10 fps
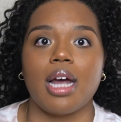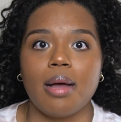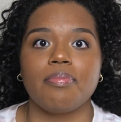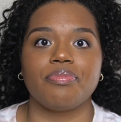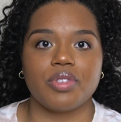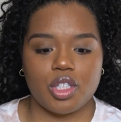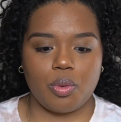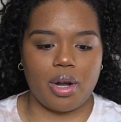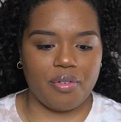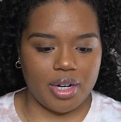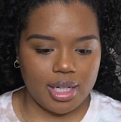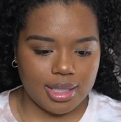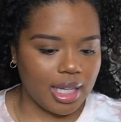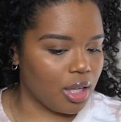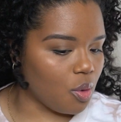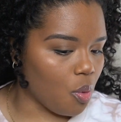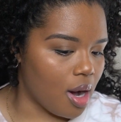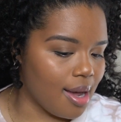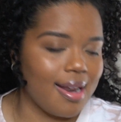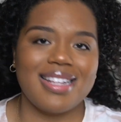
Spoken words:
up to whatever it is that you want.